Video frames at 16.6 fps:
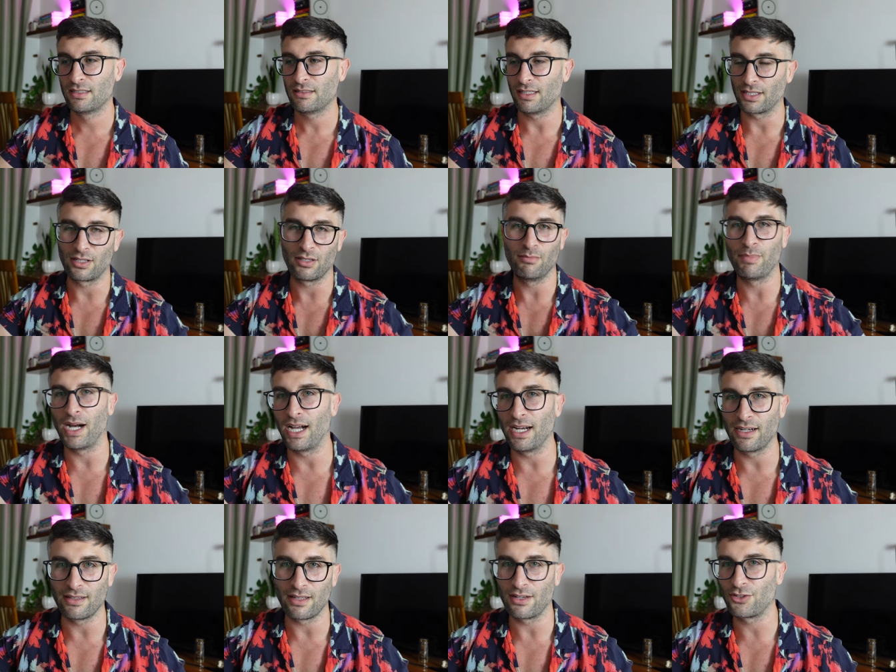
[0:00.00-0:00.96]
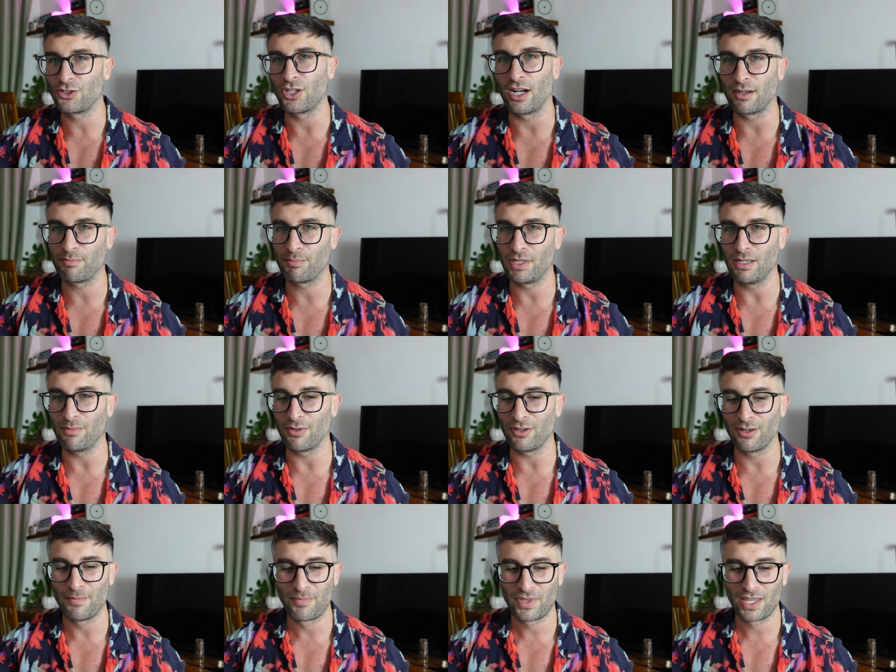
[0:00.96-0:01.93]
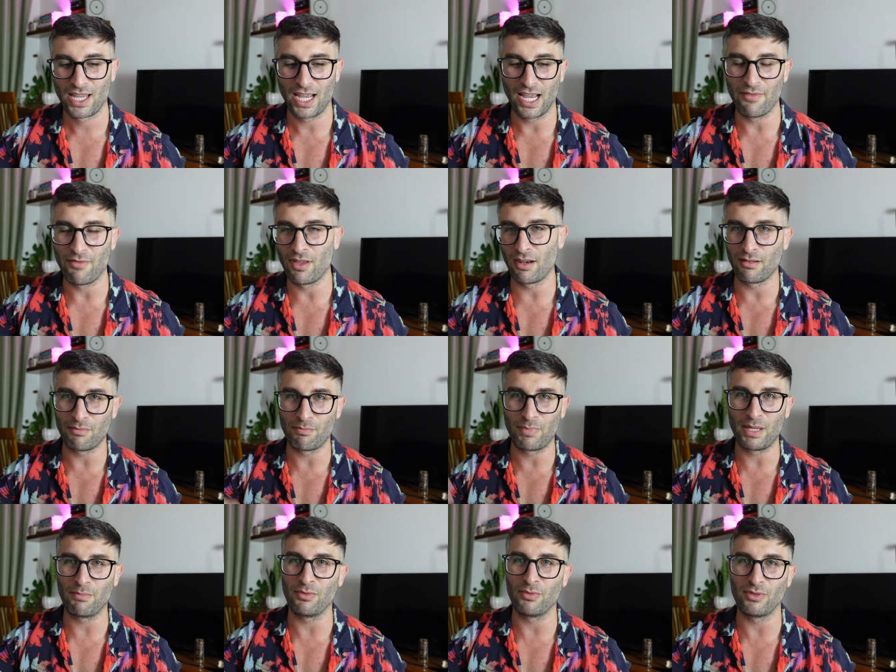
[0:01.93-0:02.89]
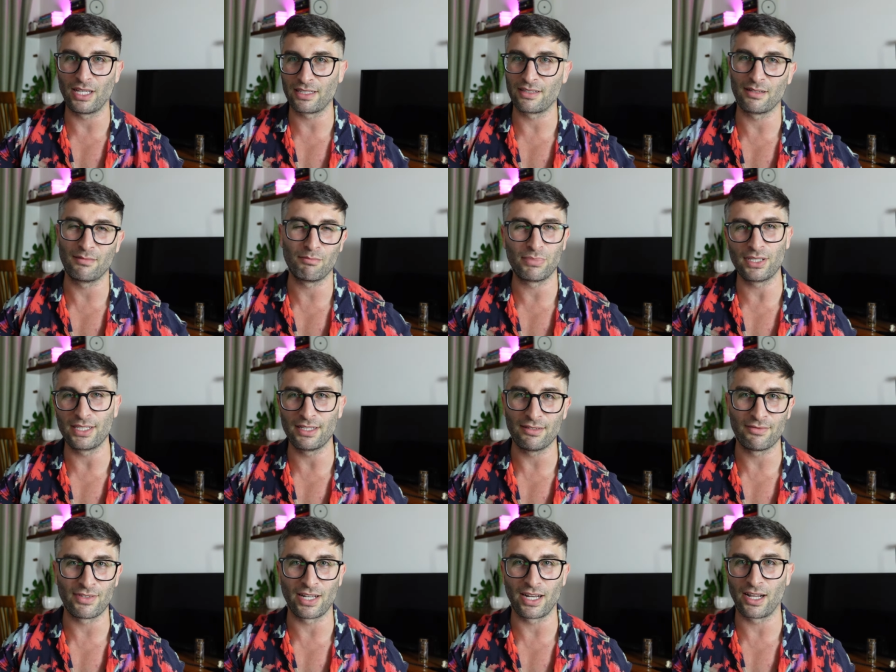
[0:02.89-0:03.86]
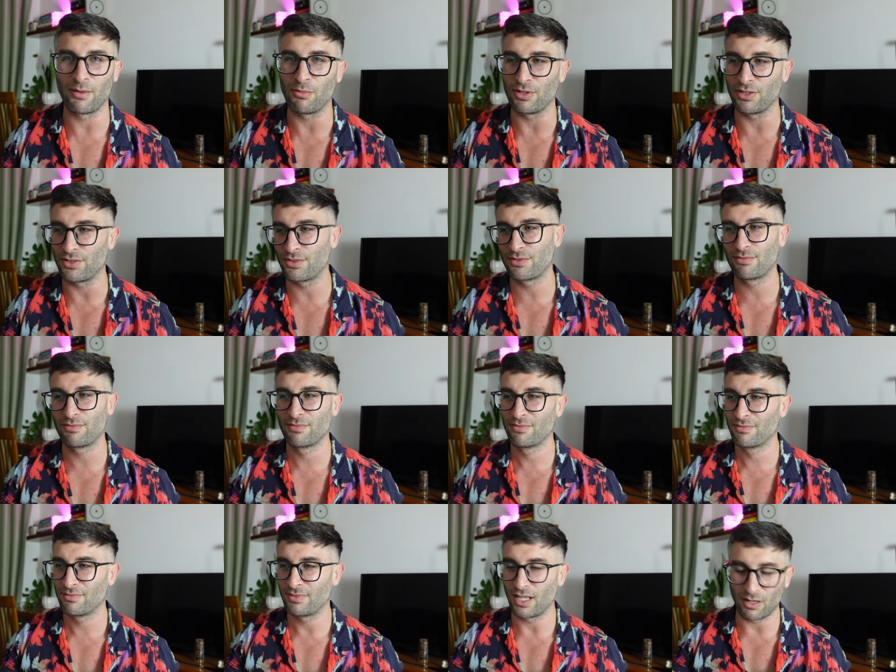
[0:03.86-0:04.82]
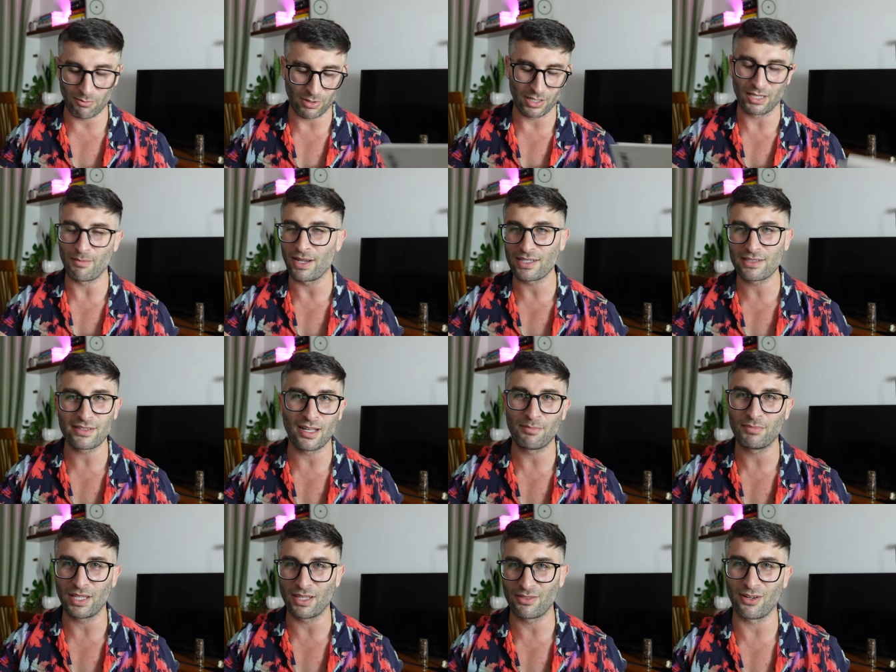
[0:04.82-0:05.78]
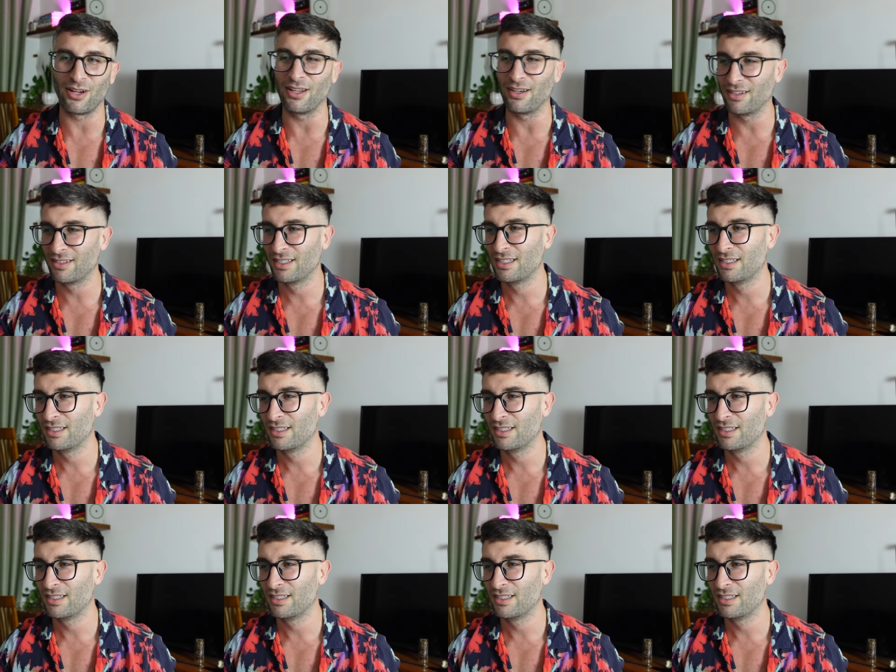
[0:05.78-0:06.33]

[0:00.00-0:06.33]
like goodbye to that shopkeeper. And then people like didn't believe that I was that I really messed up. They thought,